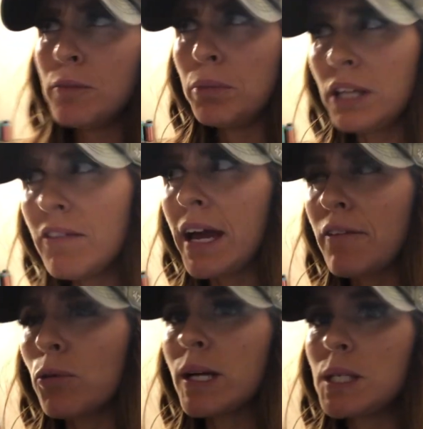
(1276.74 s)
I believe I
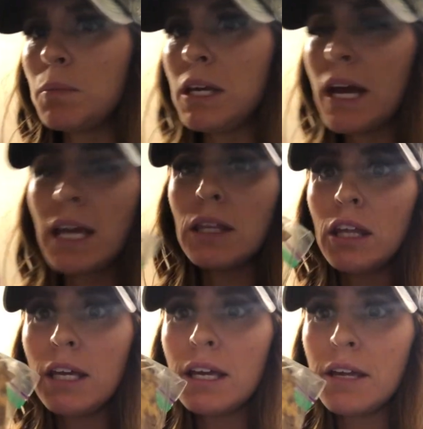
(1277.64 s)
have a recipe. I can
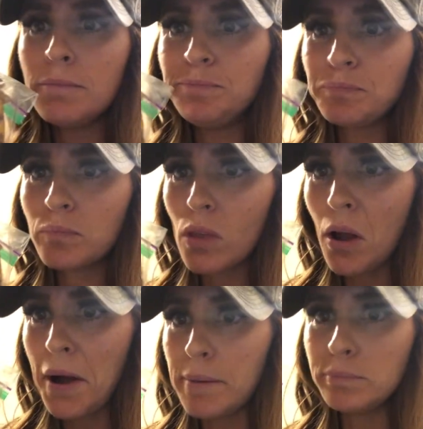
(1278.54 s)
link it
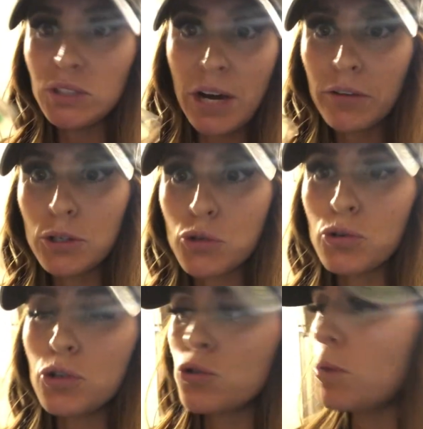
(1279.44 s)
um, down in the
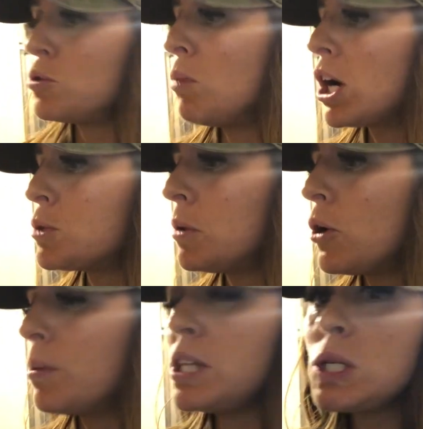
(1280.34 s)
description box
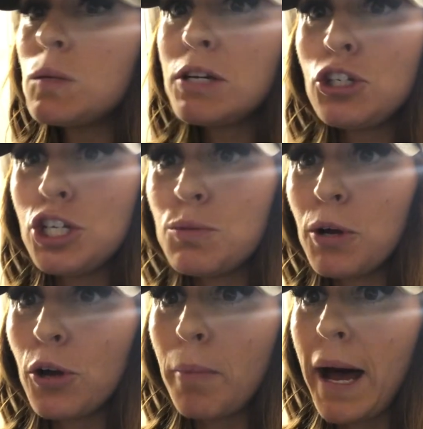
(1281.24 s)
below, but this is my
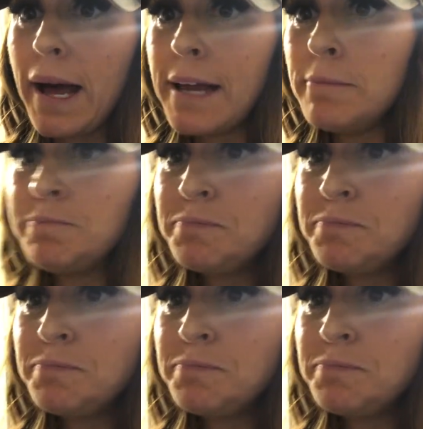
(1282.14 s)
cheeseburger pie.